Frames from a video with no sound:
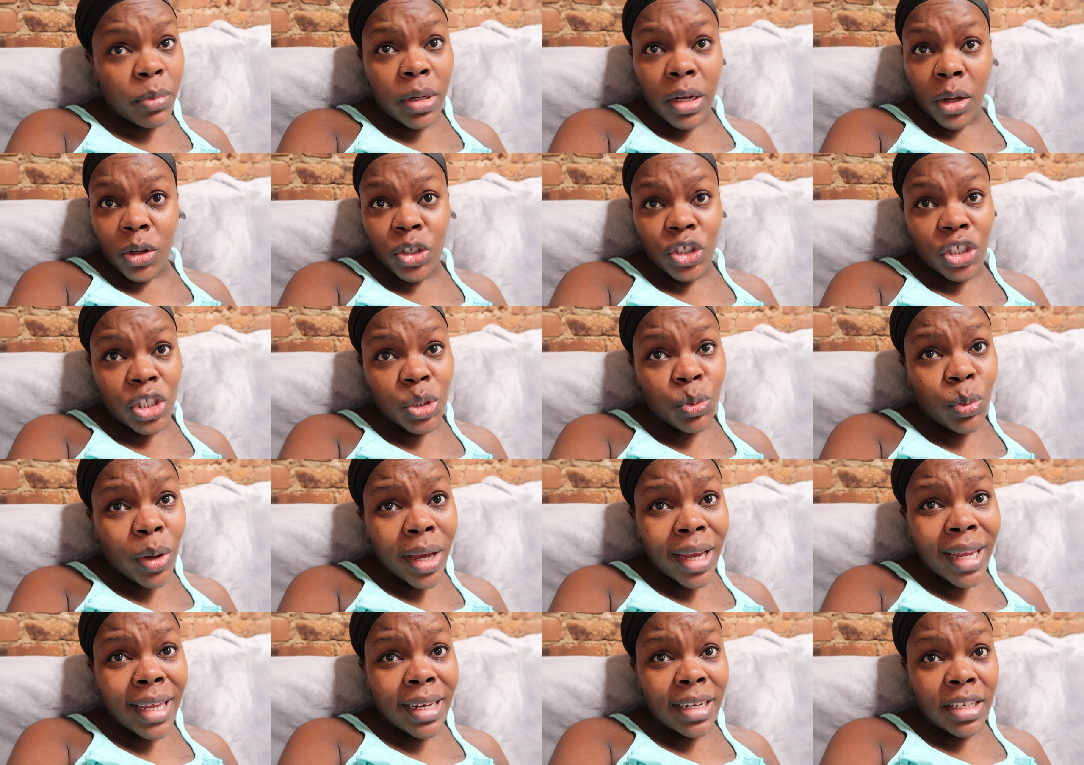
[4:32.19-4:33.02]
You know, she's
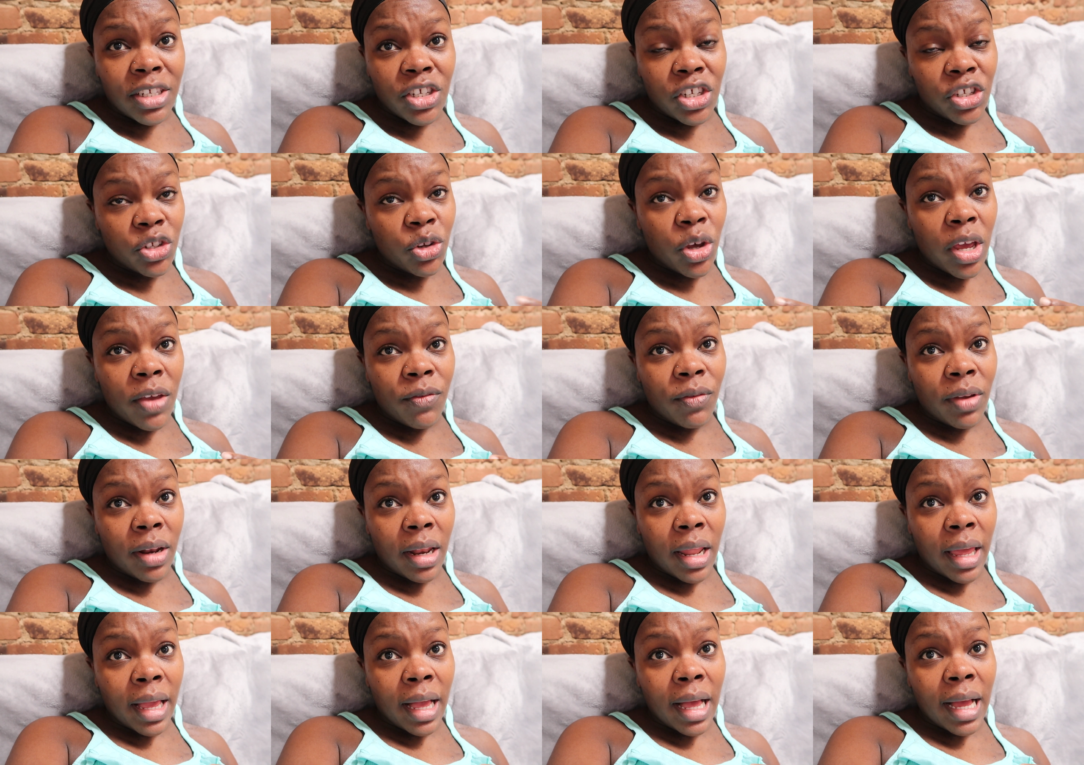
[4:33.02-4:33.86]
working, she's not
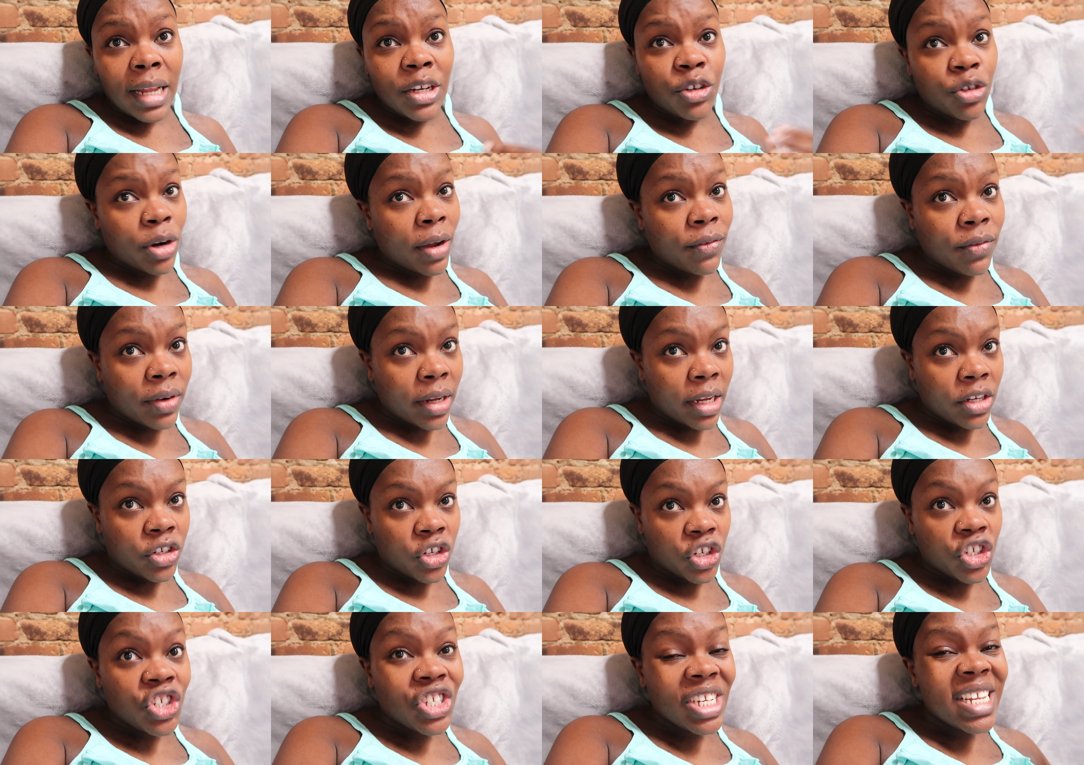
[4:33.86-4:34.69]
even like a travel
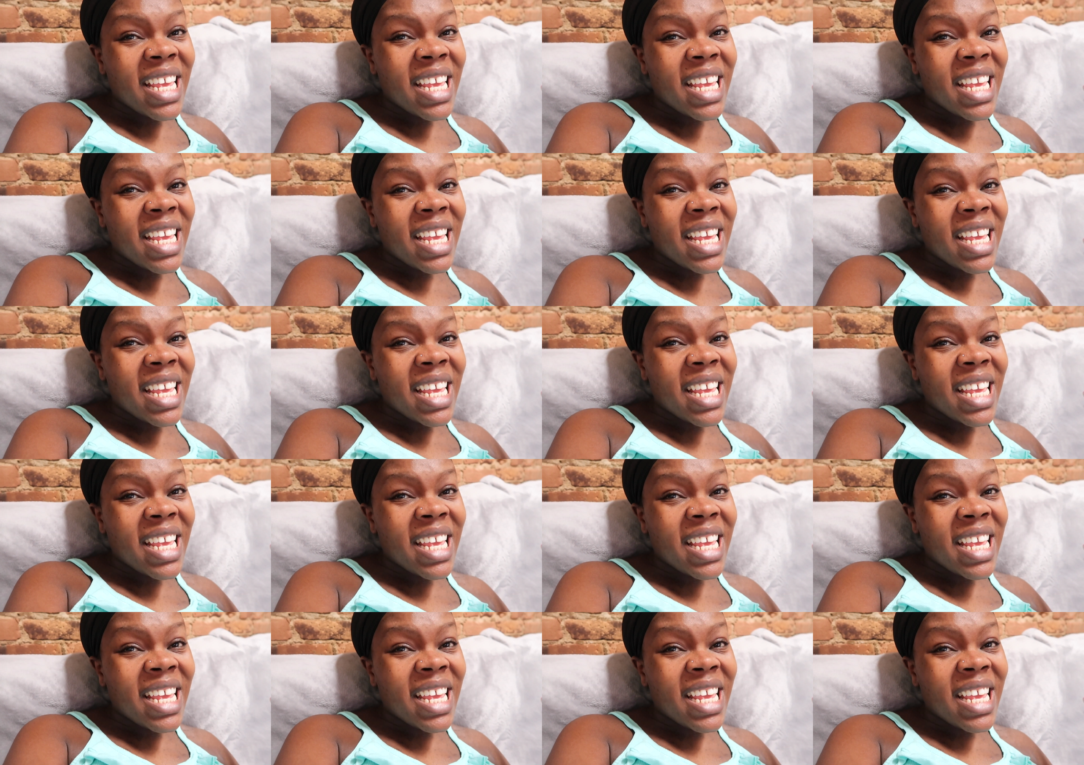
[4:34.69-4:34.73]
agent.